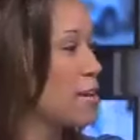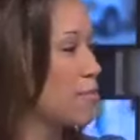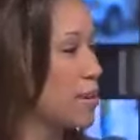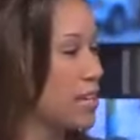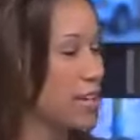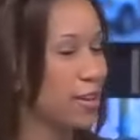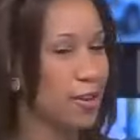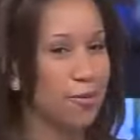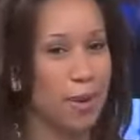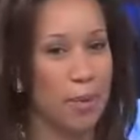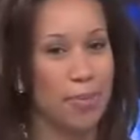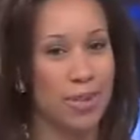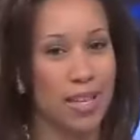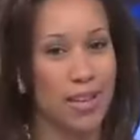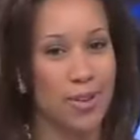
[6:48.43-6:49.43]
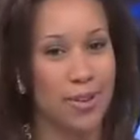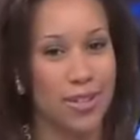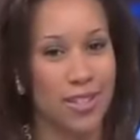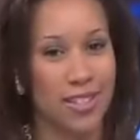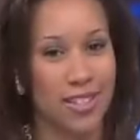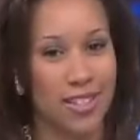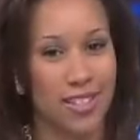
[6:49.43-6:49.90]
being here to represent your
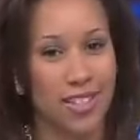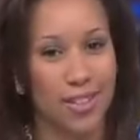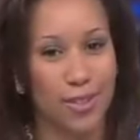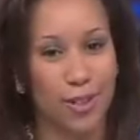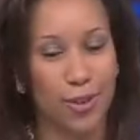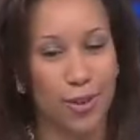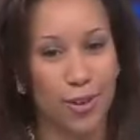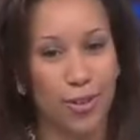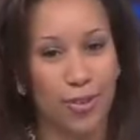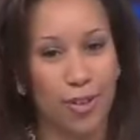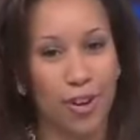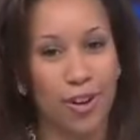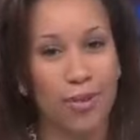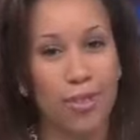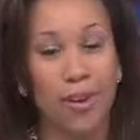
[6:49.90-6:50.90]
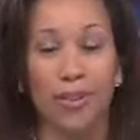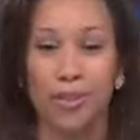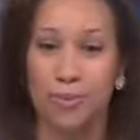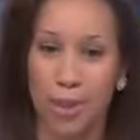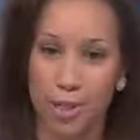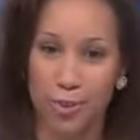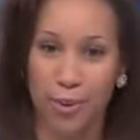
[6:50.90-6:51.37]
decision. Don't go far. There's
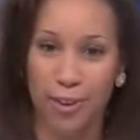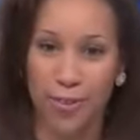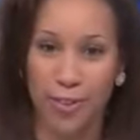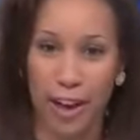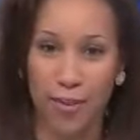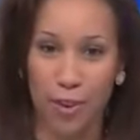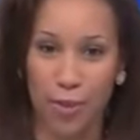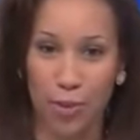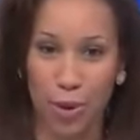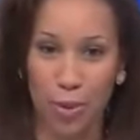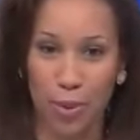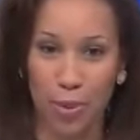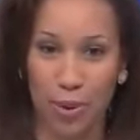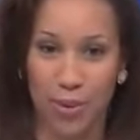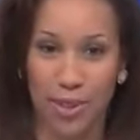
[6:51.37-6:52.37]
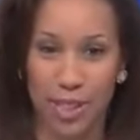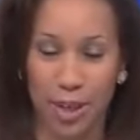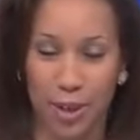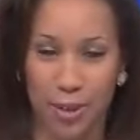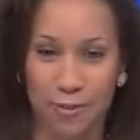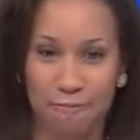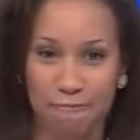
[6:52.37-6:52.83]
much more of the 504 when we
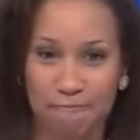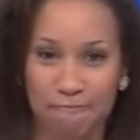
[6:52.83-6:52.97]
return.